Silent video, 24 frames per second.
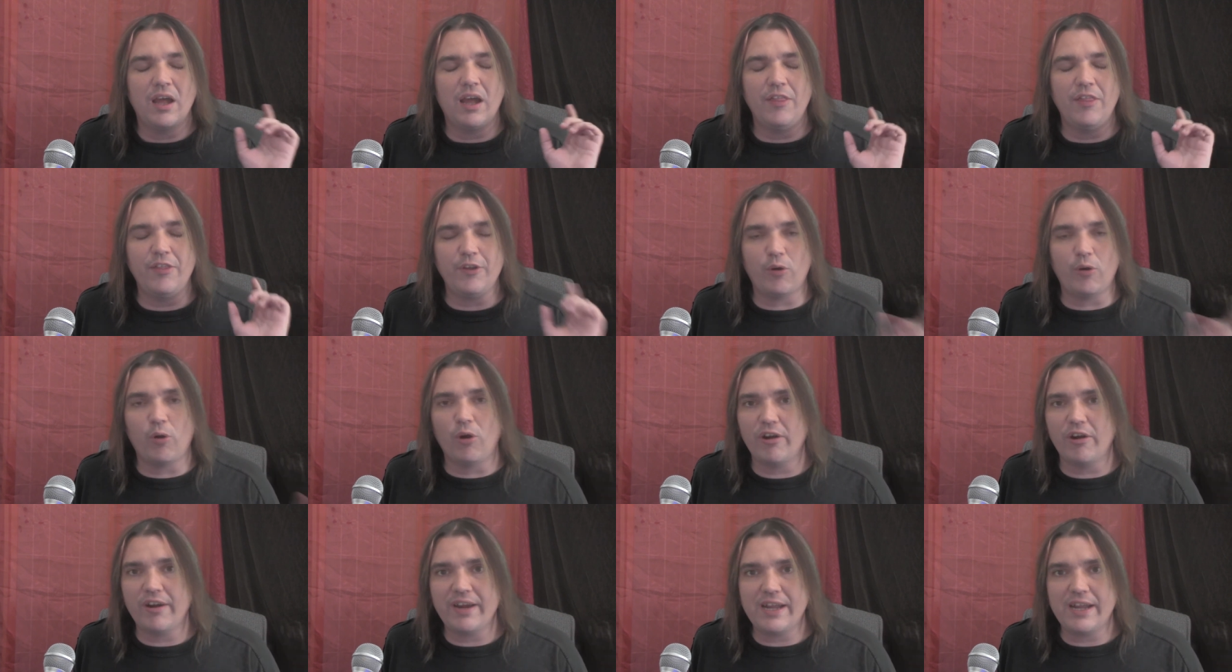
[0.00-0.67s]
the
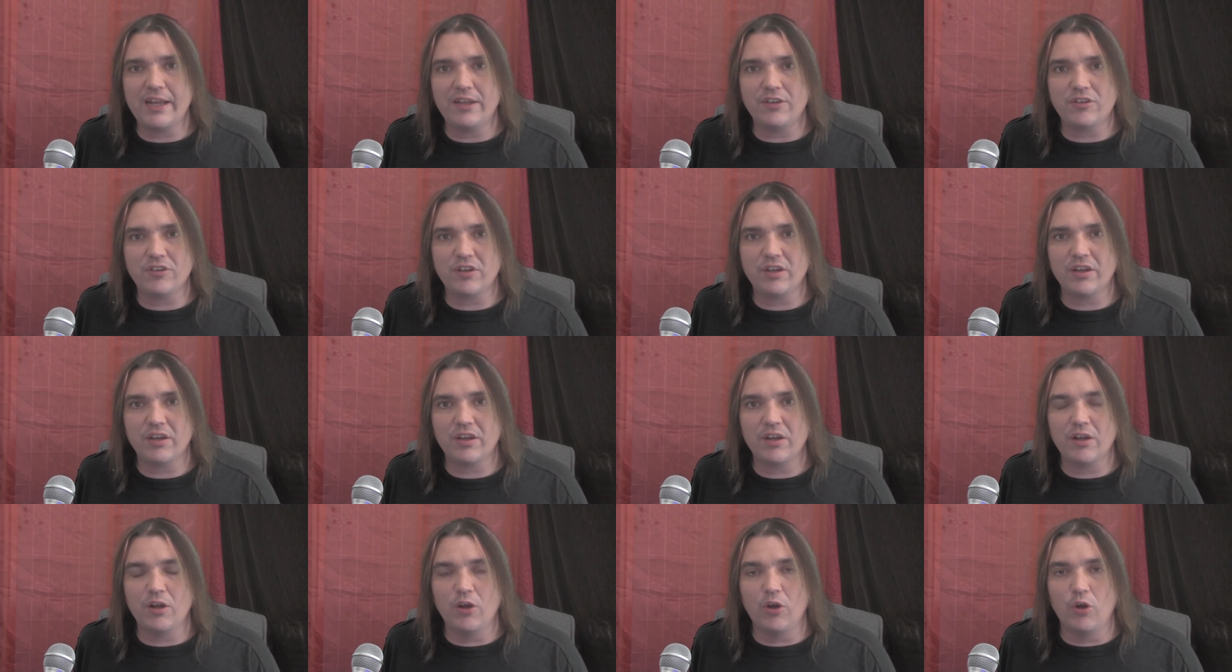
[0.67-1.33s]
Orient,
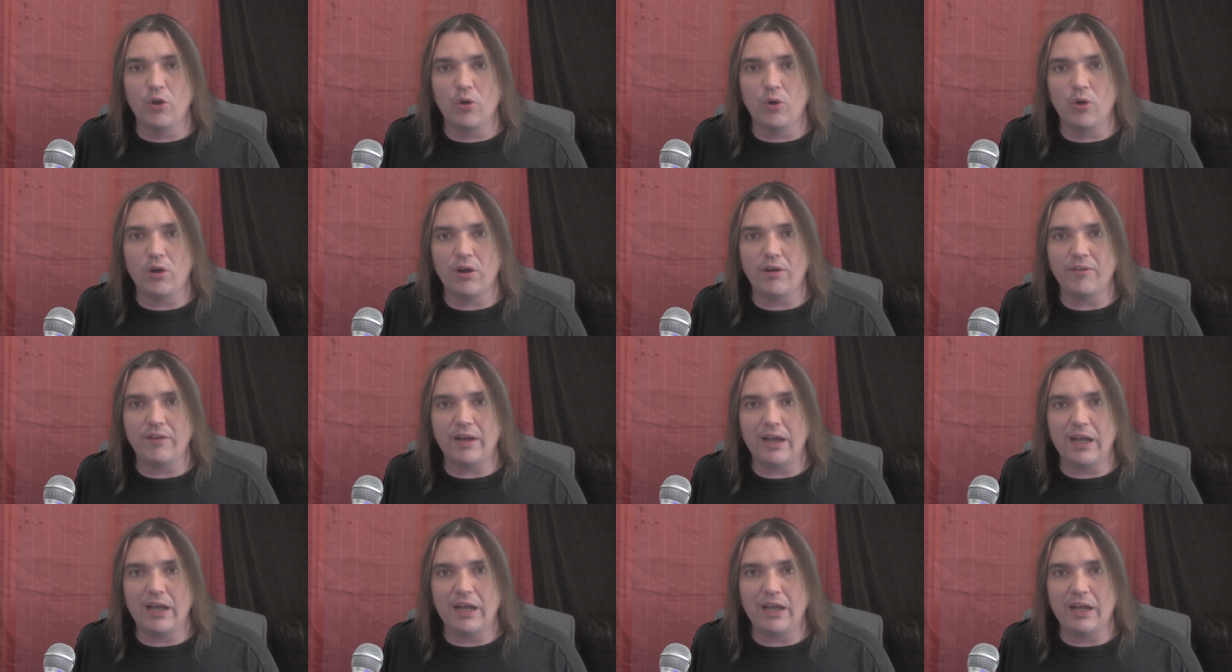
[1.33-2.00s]

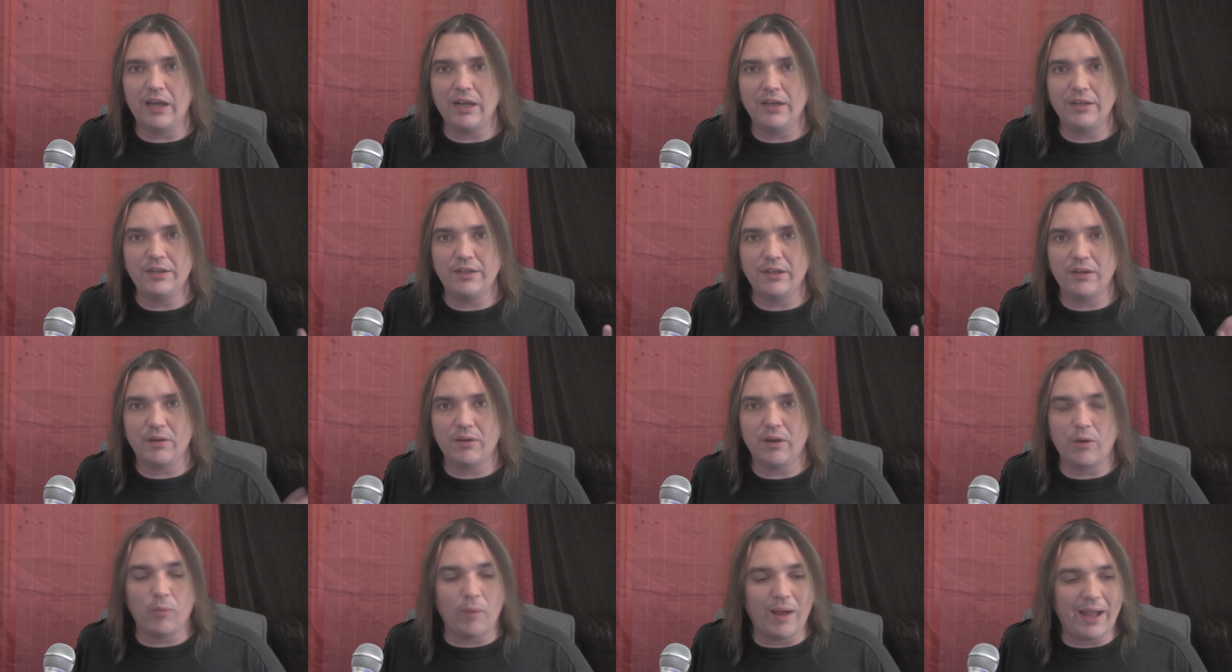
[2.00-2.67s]
or you know,
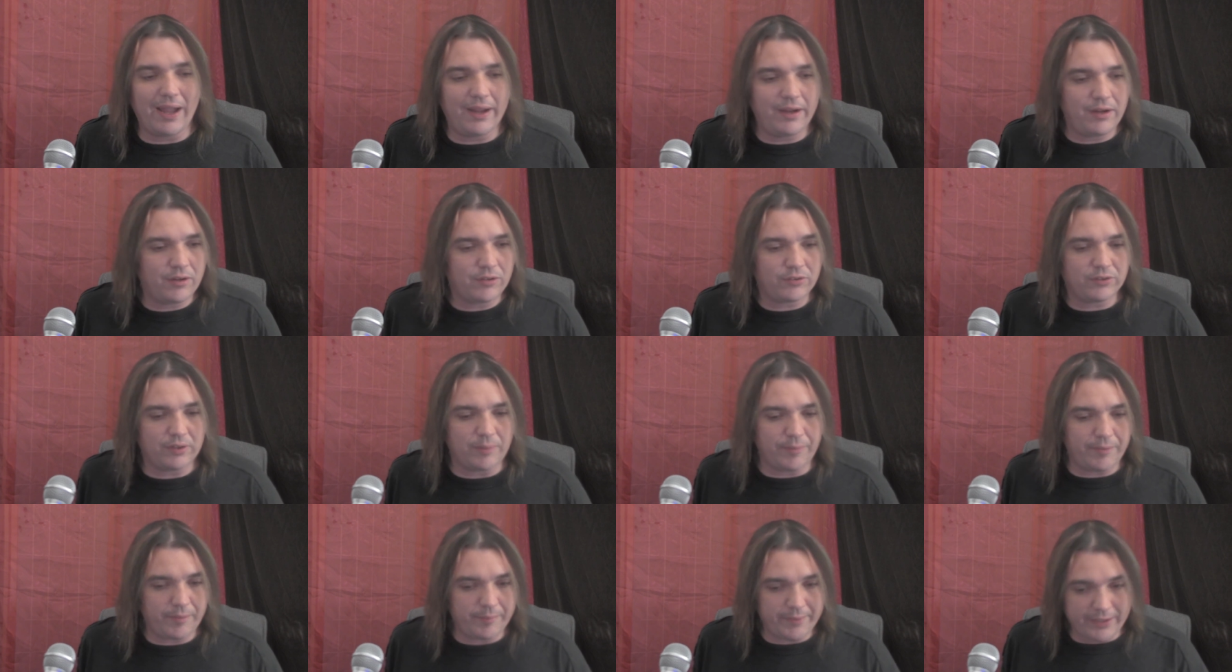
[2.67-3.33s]
Hawaii or
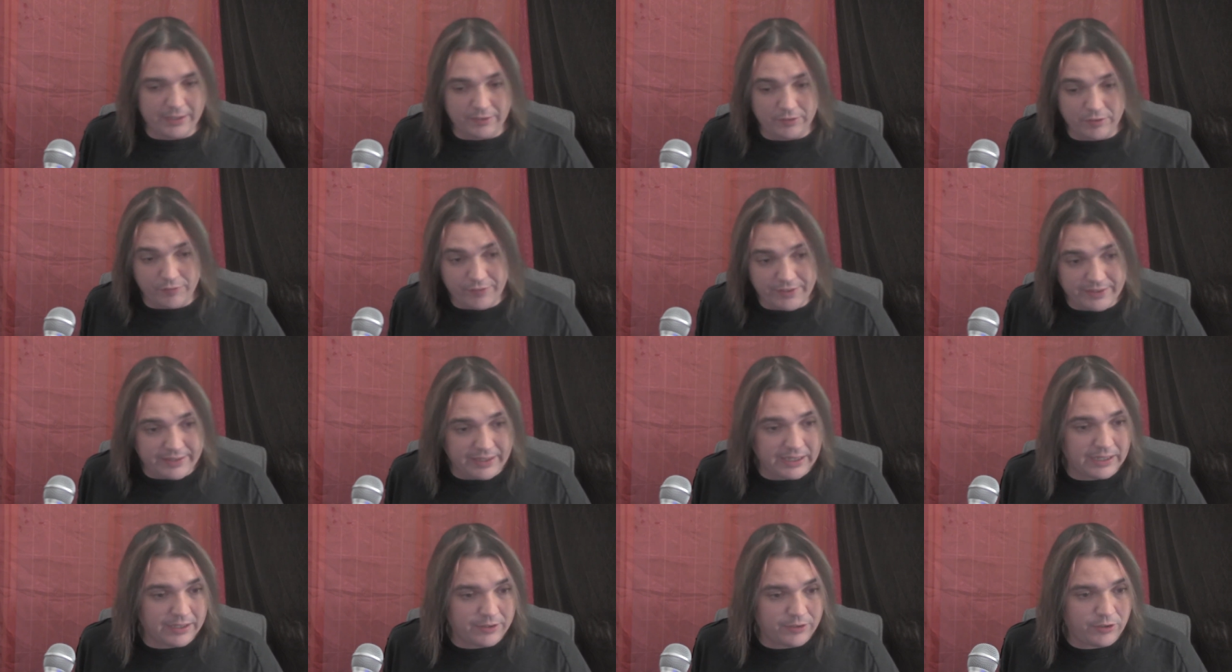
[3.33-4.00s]
something, because if it
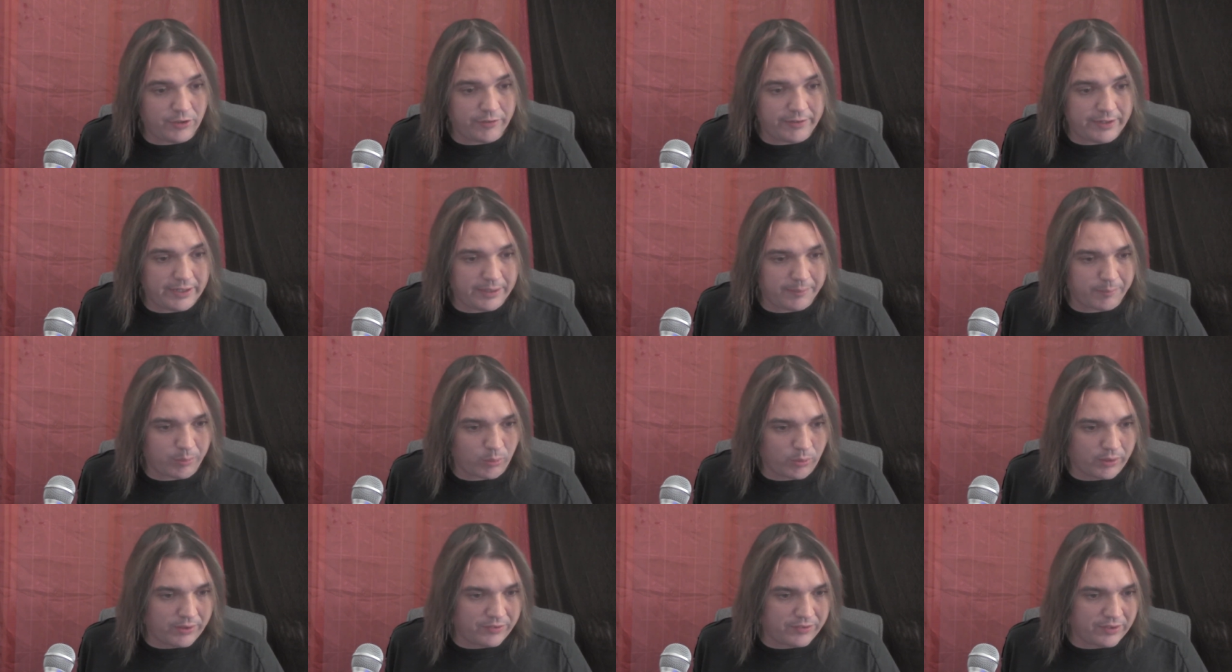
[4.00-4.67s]
did, you're eating
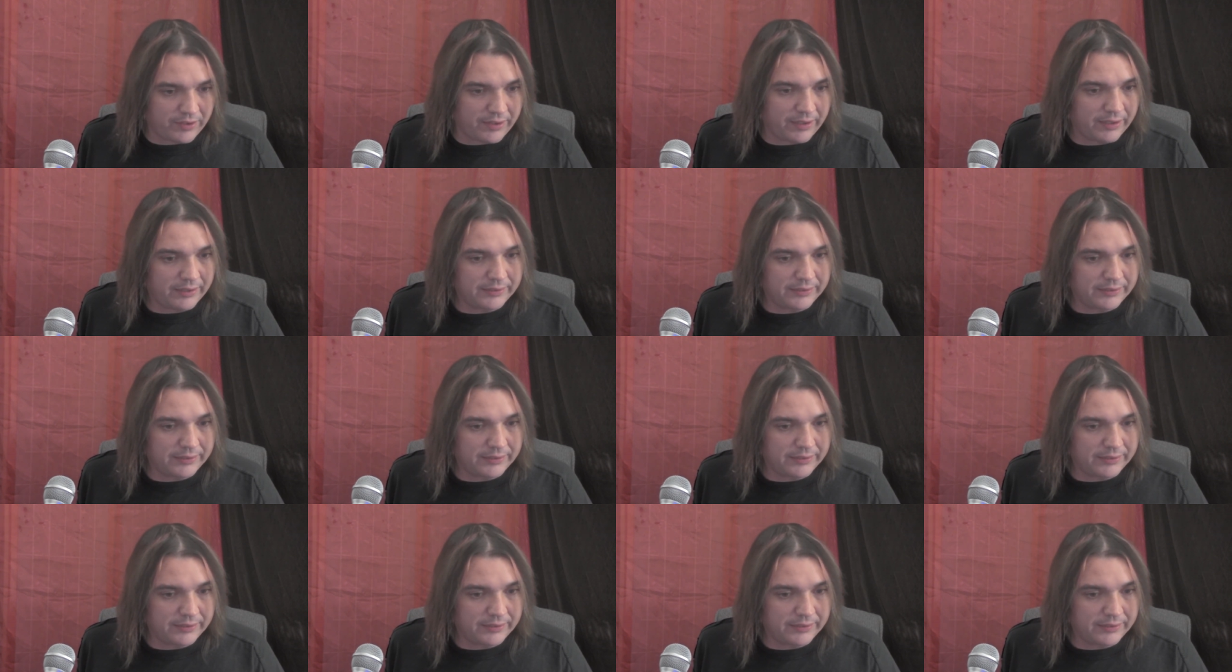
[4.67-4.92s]
poison.